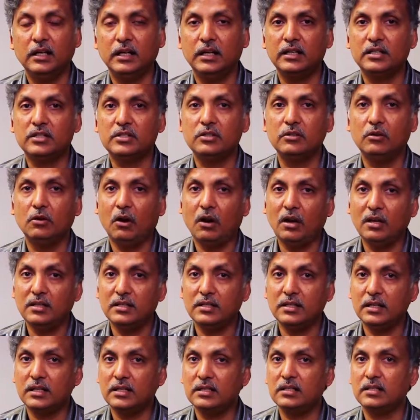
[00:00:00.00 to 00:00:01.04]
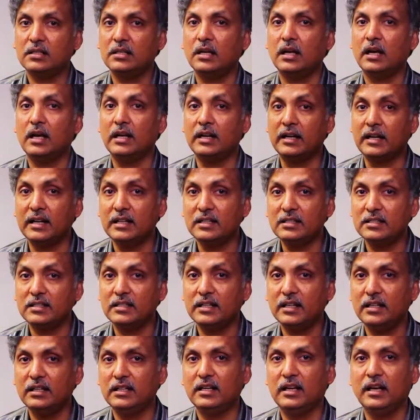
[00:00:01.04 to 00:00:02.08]
It's not just
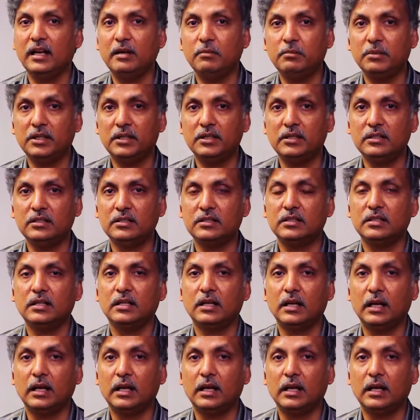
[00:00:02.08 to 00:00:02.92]
arresting diabetes,